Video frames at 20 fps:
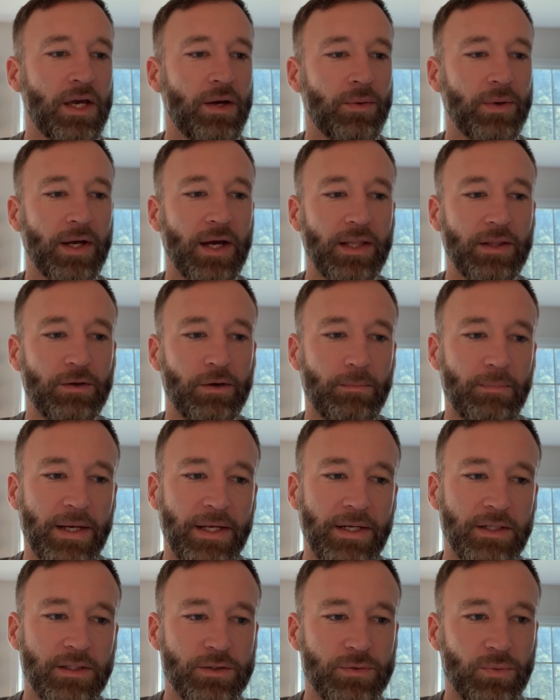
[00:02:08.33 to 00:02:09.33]
We got a little
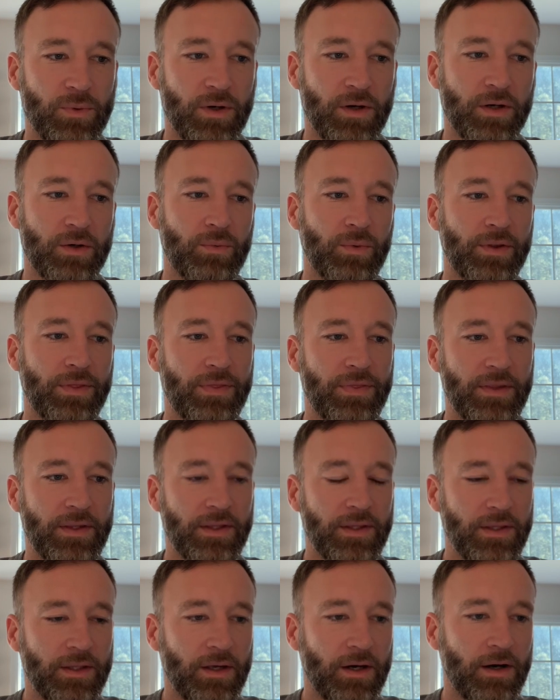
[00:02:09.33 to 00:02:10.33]
maintenance work with
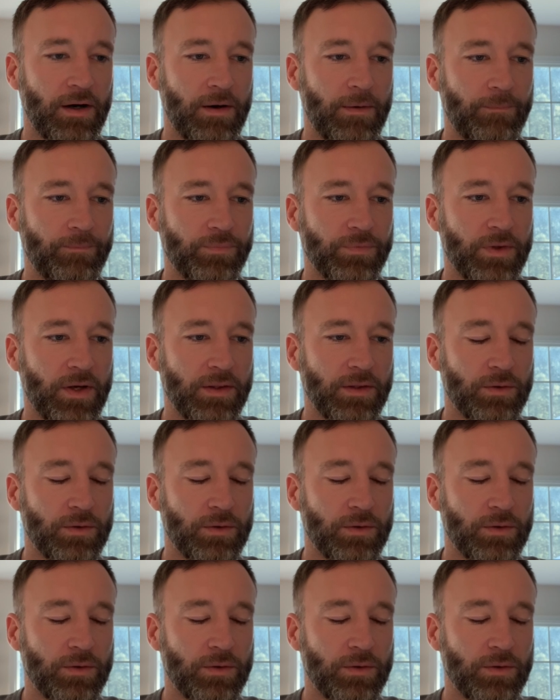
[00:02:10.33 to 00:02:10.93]
the a